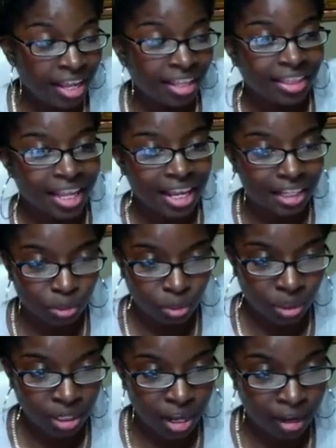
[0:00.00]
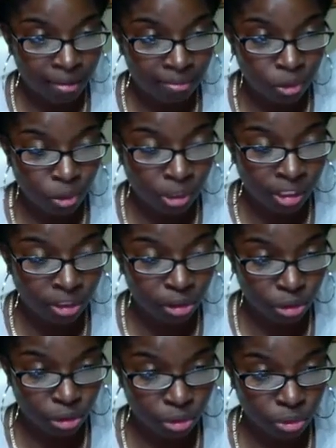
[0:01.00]
that's what I'm going
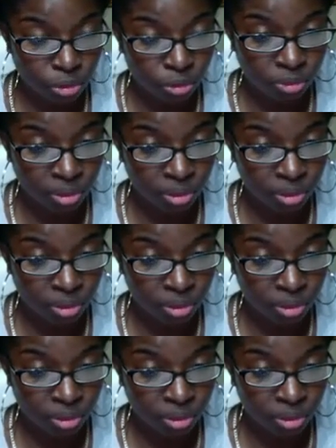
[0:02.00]
to,